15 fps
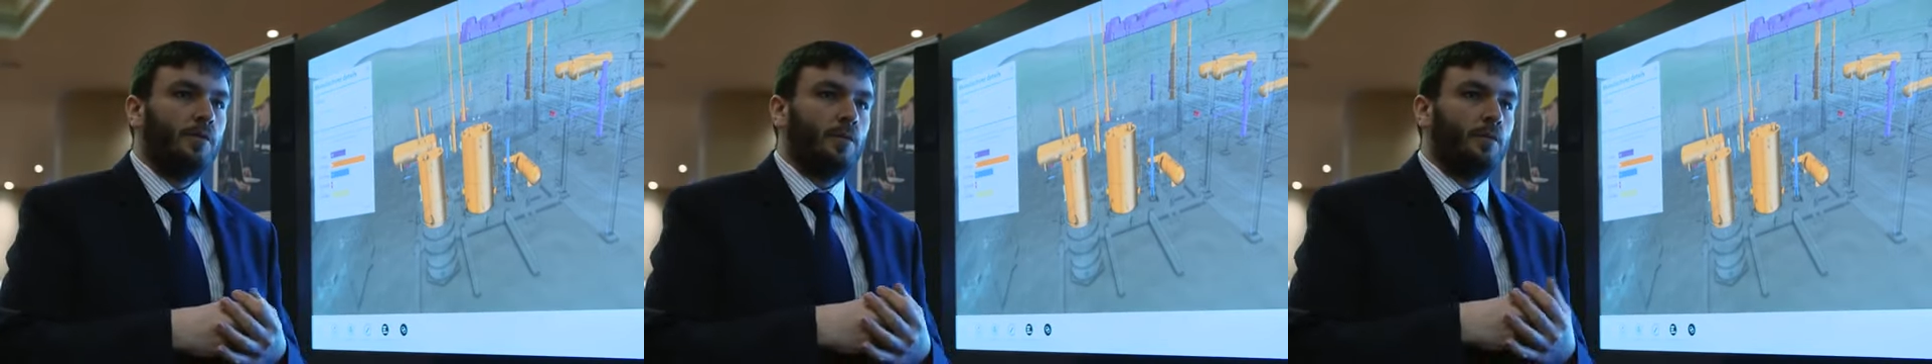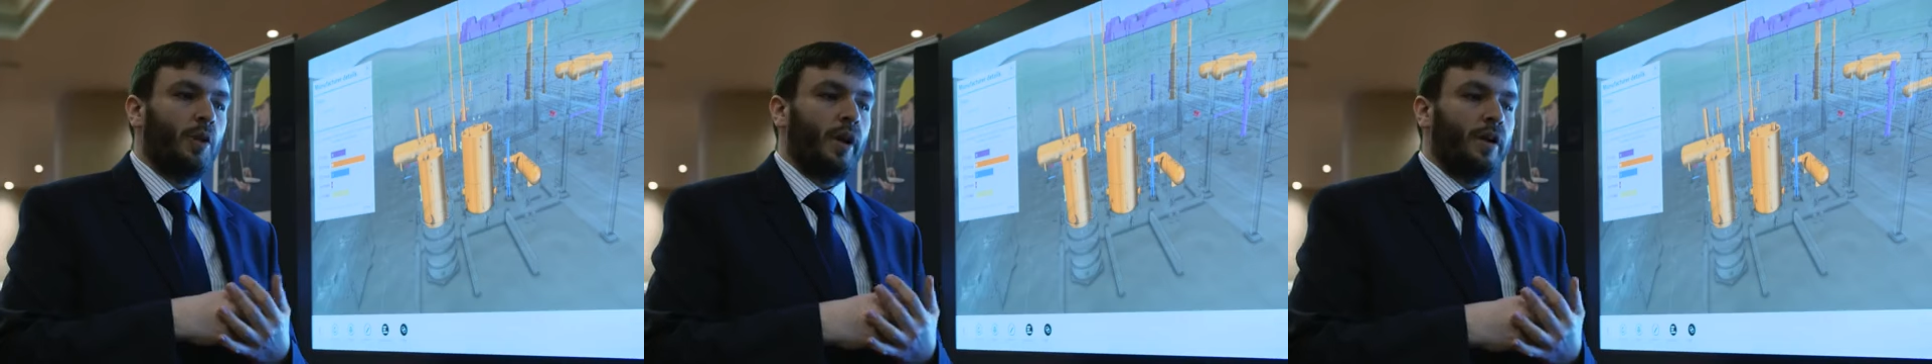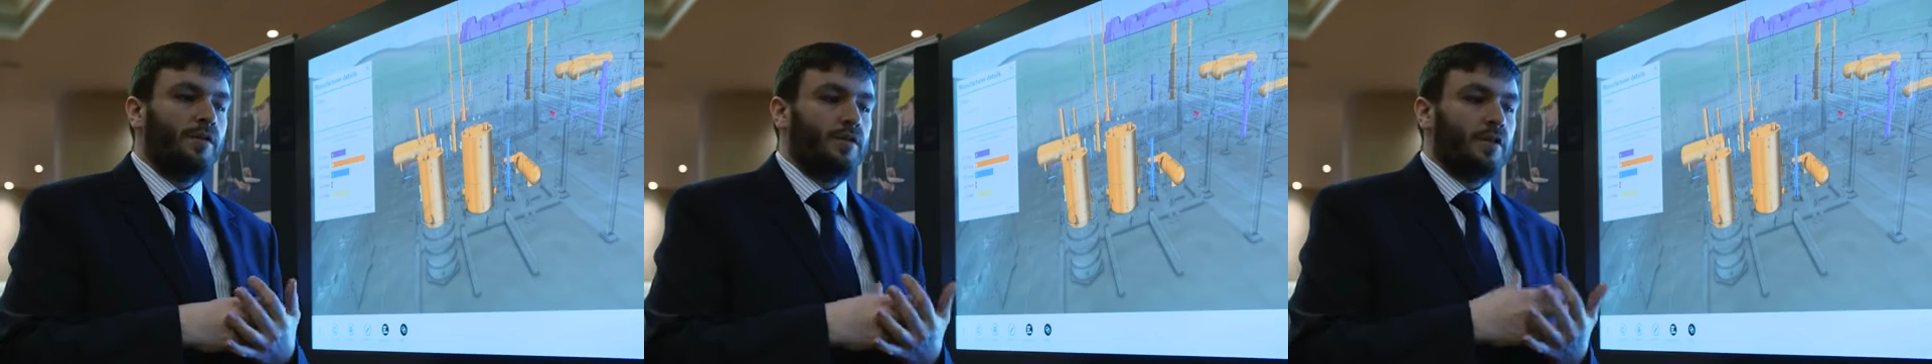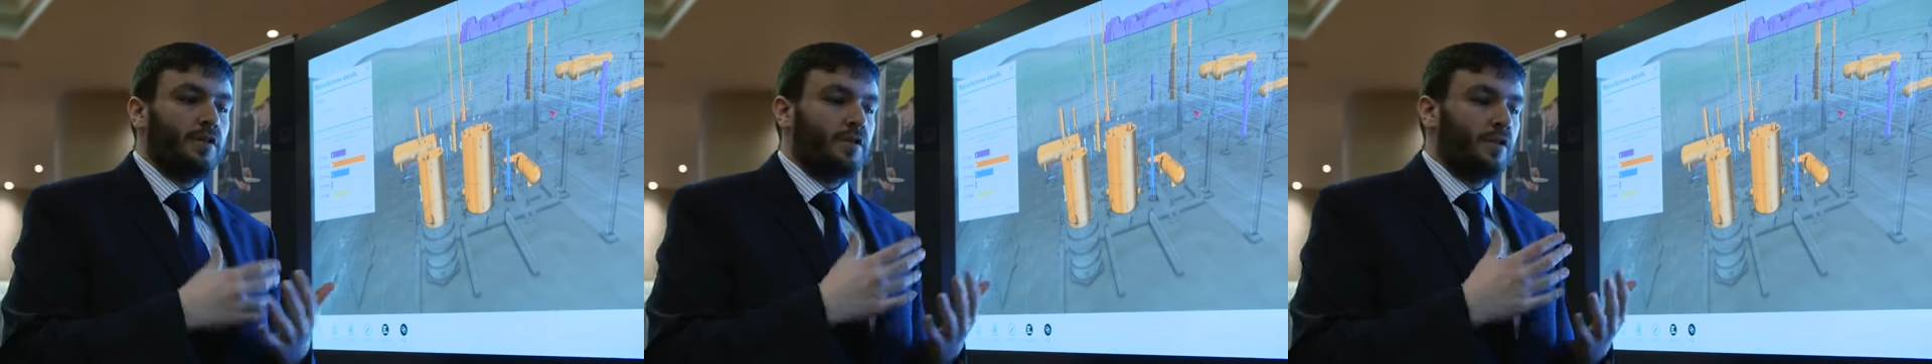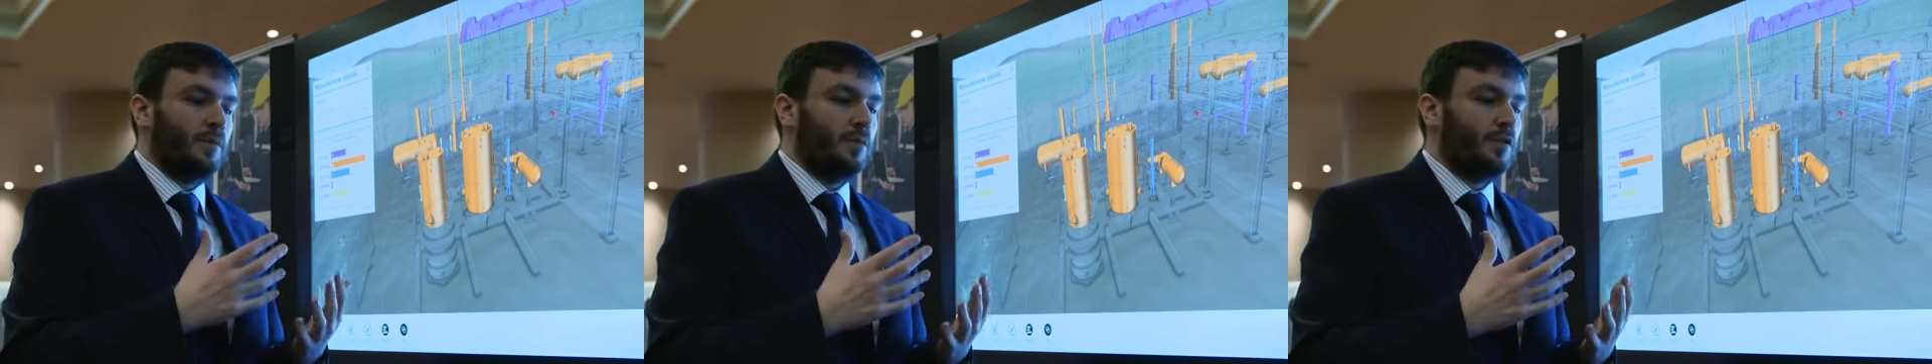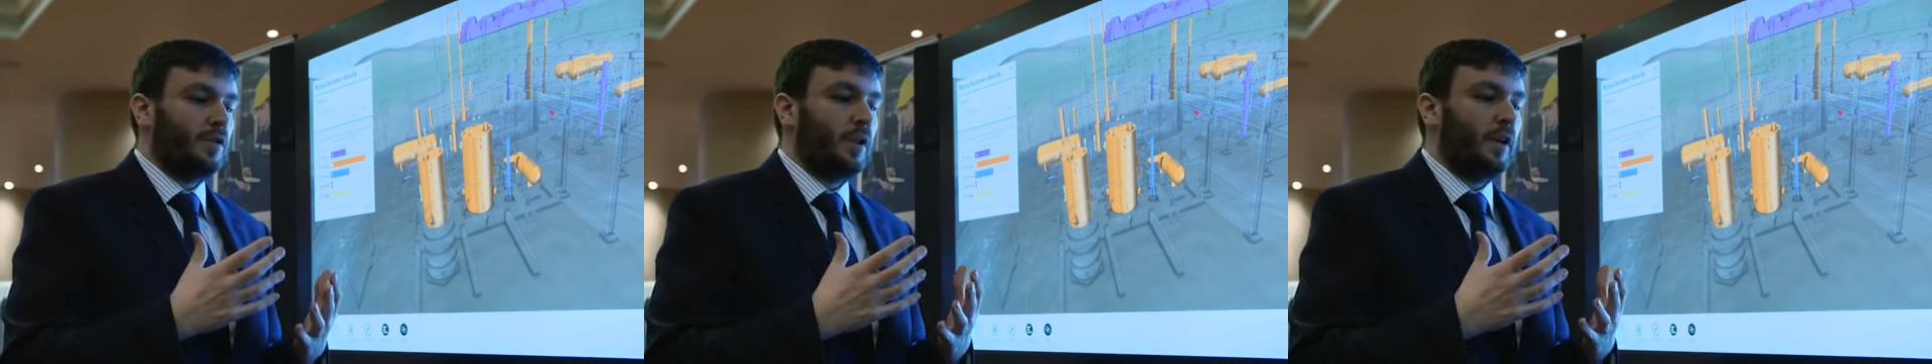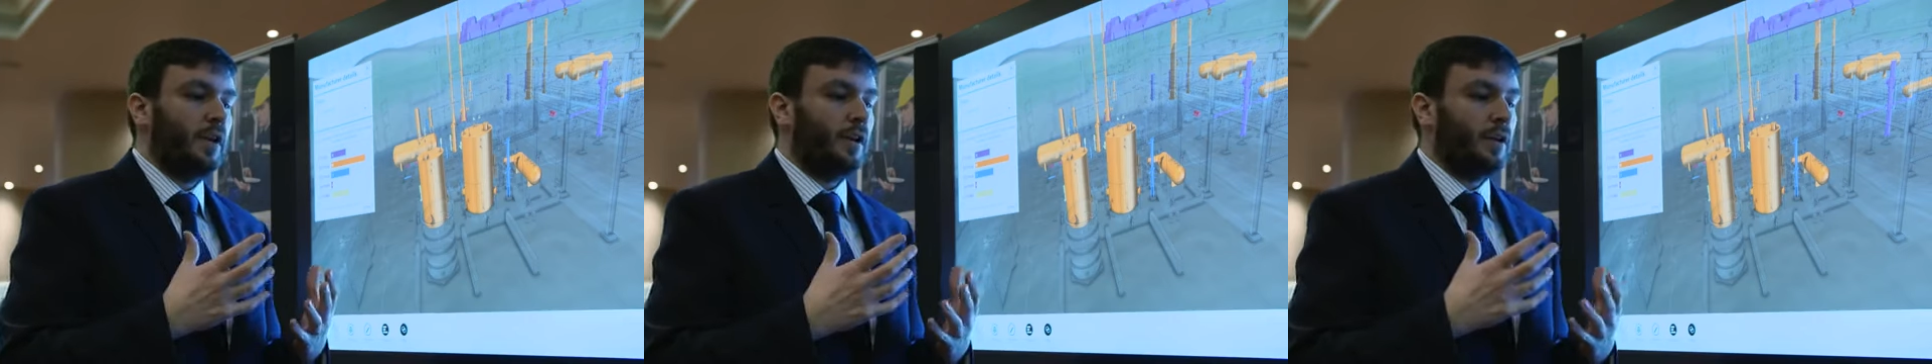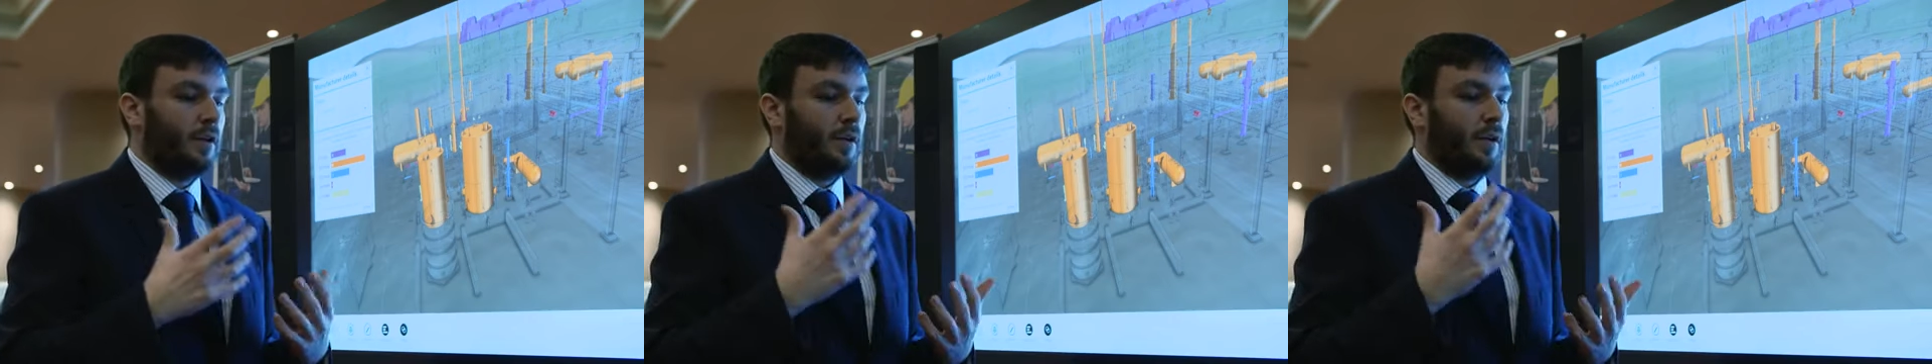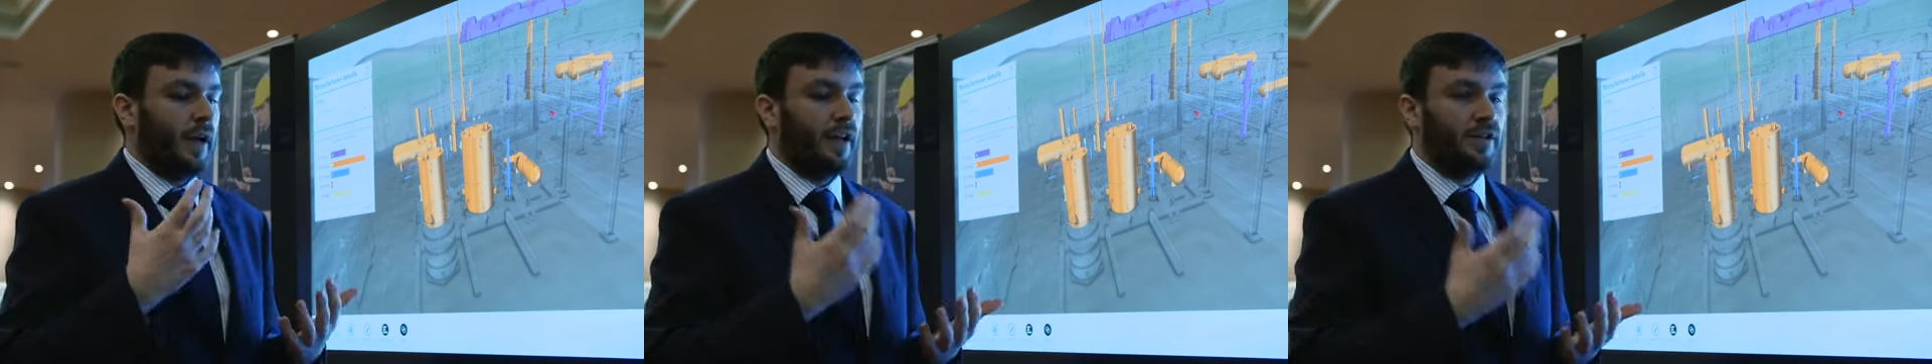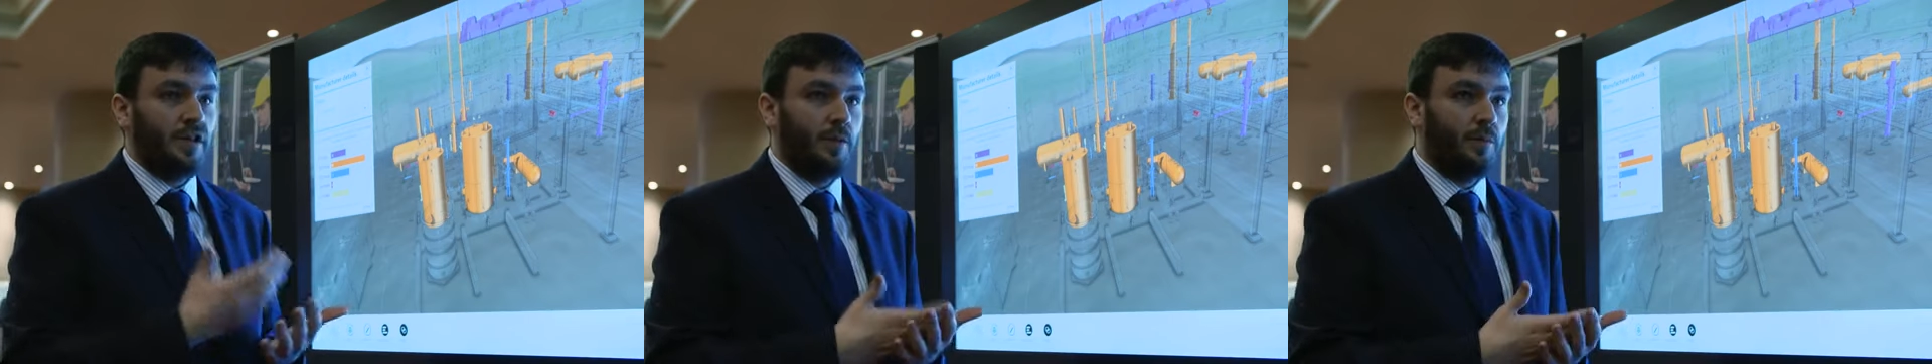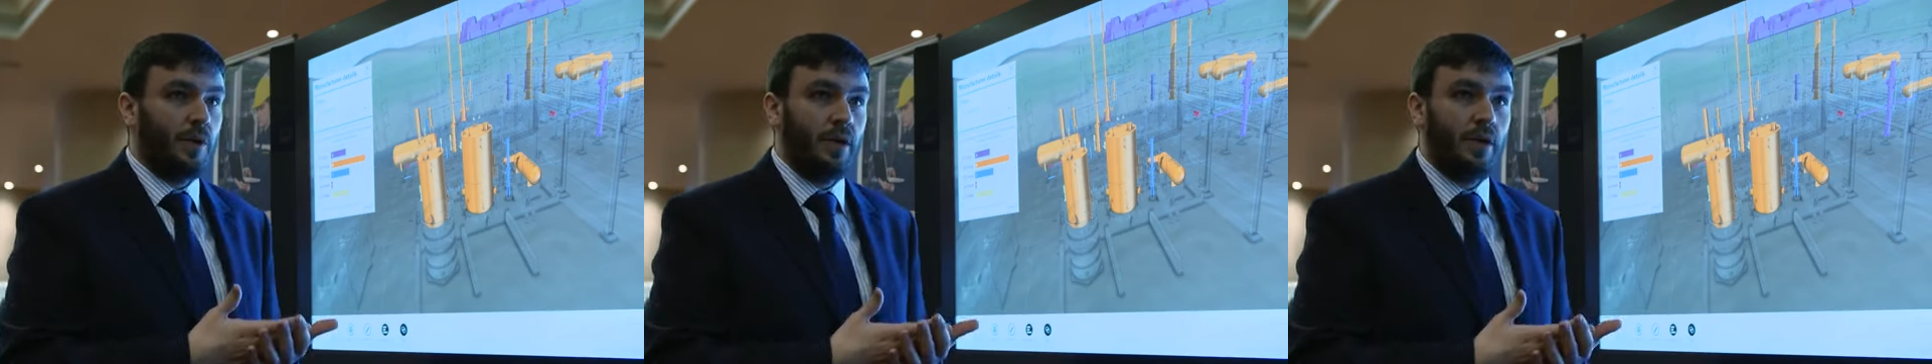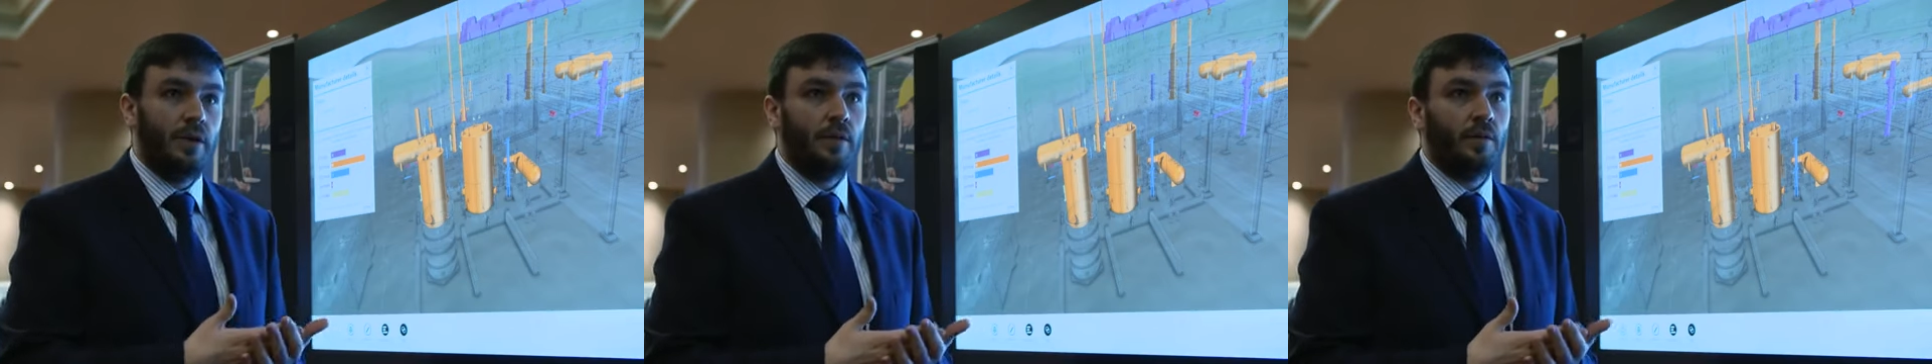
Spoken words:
live systems like SAP,